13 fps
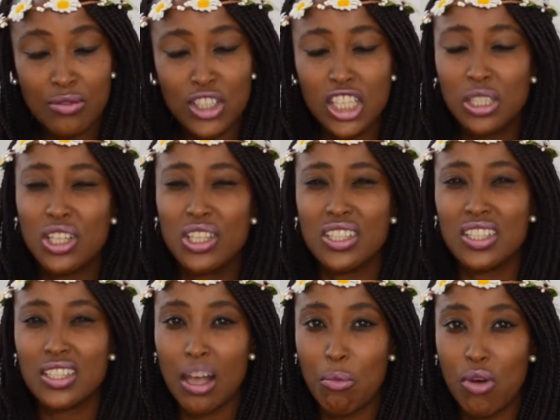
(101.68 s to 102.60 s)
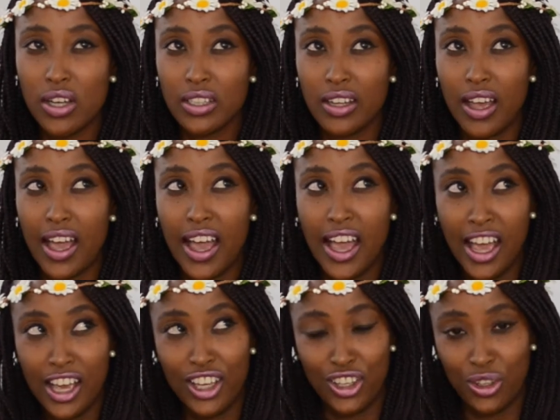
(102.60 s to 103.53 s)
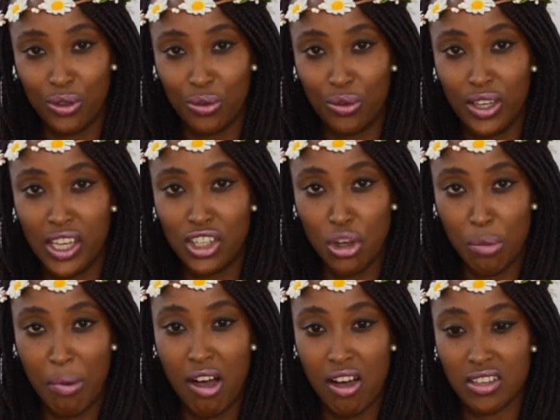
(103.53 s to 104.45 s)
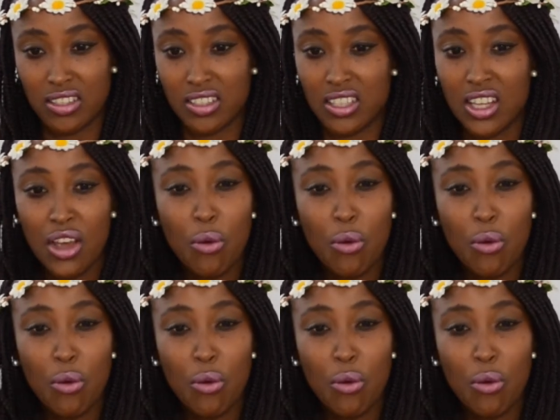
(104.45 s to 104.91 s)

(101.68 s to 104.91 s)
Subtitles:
just because someone hurt you in your past,